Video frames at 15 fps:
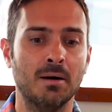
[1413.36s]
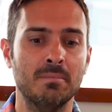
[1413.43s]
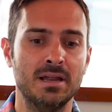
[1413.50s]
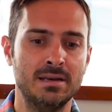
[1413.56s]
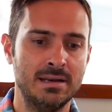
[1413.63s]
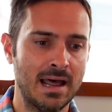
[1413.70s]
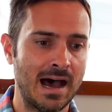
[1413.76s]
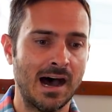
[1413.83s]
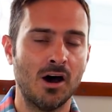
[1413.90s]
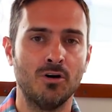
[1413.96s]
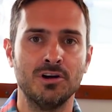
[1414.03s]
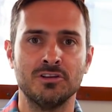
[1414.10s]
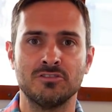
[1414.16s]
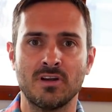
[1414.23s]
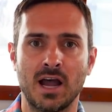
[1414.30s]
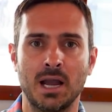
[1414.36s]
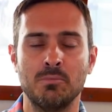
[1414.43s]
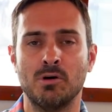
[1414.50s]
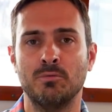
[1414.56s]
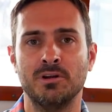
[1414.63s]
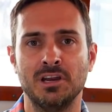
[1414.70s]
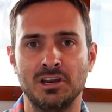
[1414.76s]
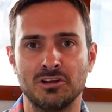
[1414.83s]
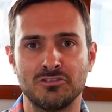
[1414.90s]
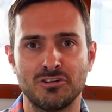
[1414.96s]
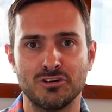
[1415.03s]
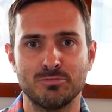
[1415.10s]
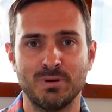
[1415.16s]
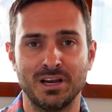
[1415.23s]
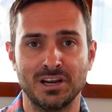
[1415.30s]
Now is time when we need to
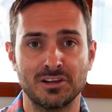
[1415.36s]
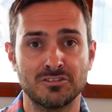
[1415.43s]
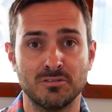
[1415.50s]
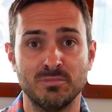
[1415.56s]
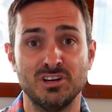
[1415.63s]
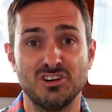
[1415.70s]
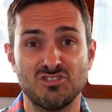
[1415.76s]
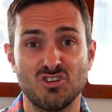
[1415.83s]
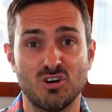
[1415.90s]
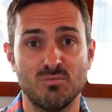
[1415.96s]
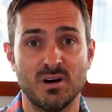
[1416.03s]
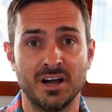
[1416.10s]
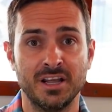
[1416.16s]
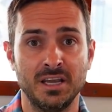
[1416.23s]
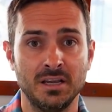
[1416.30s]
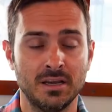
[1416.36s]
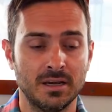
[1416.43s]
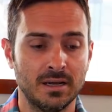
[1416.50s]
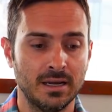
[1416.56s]
start spending some additional money